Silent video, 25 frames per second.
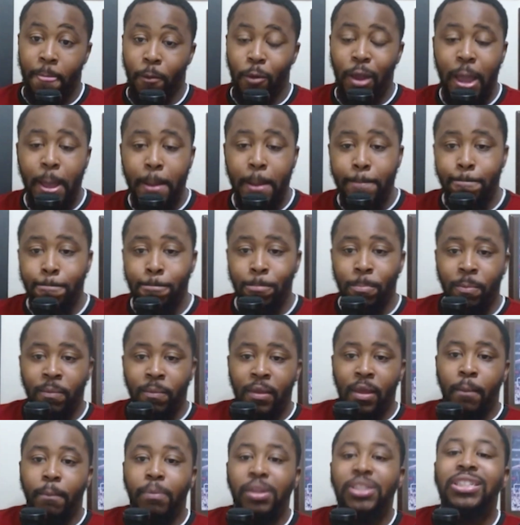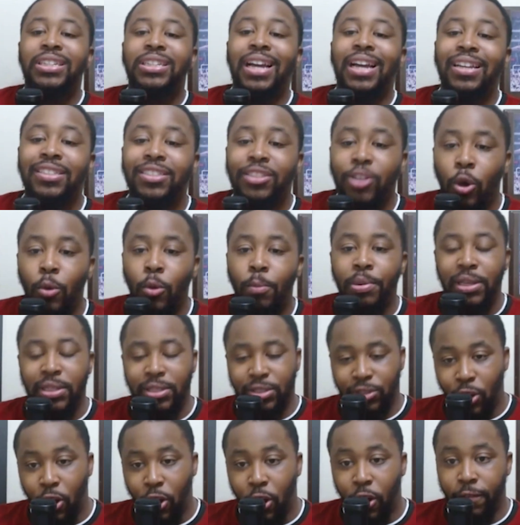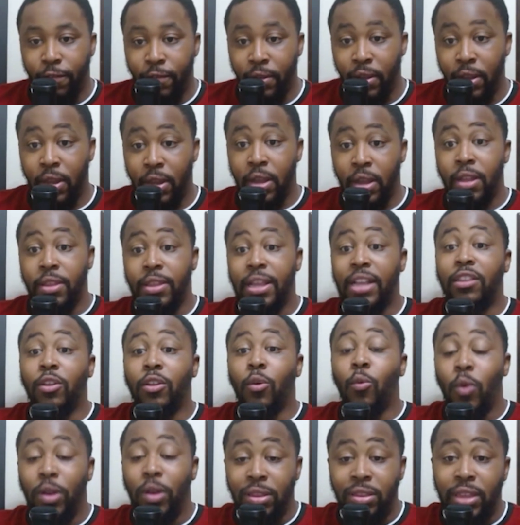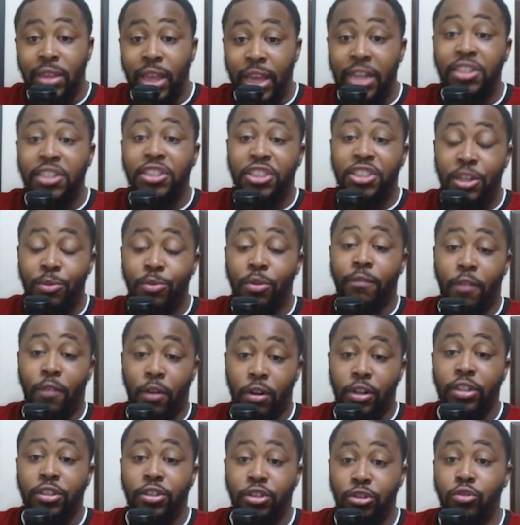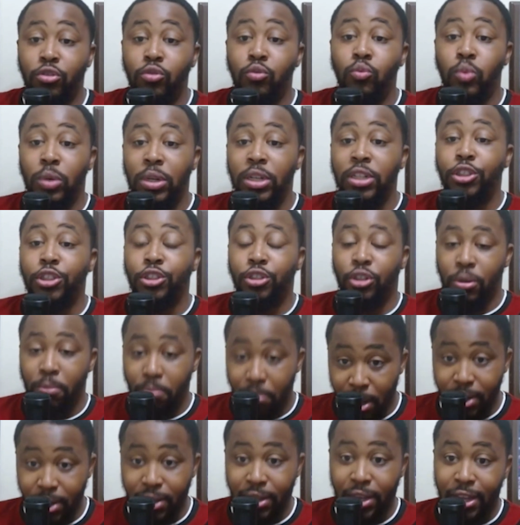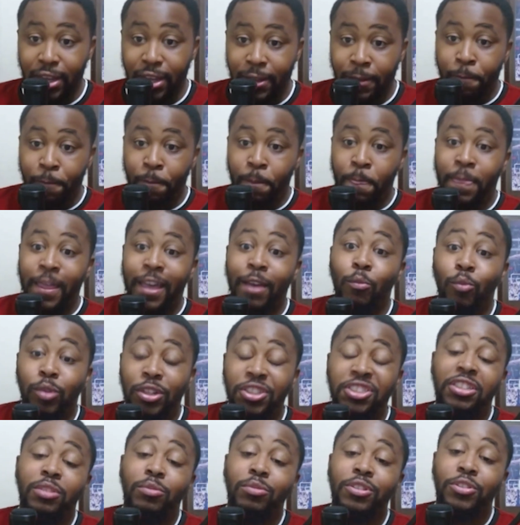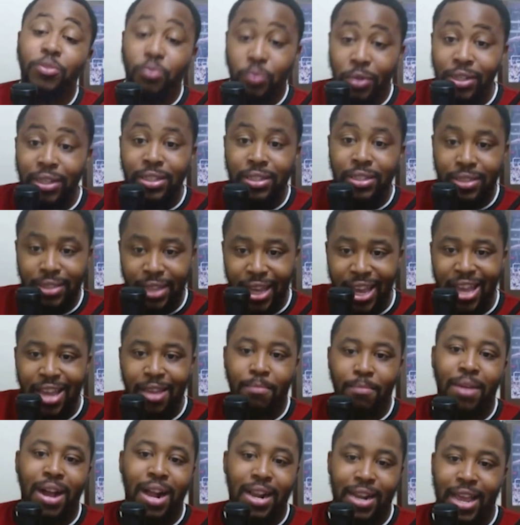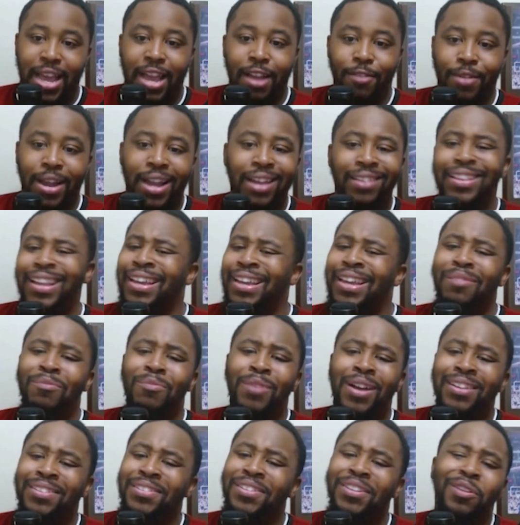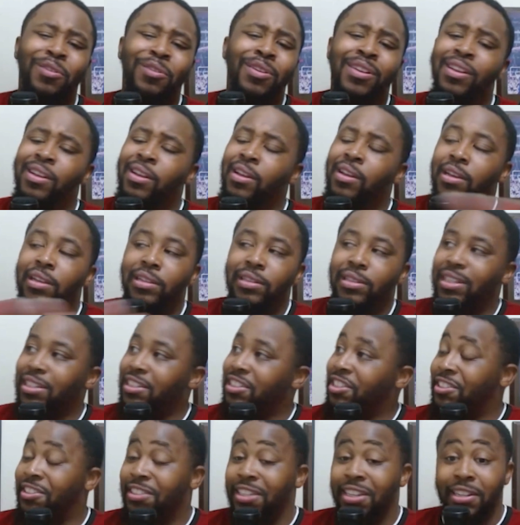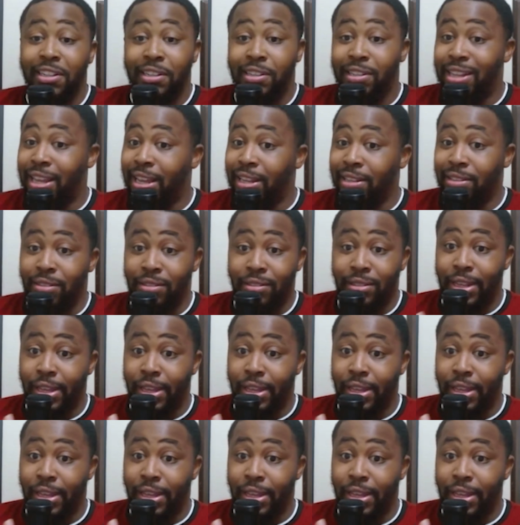right? But she got so pissed off that the one thing she reverted to was you're a monkey. And what she was really saying by that, right? Like it wasn't this shit that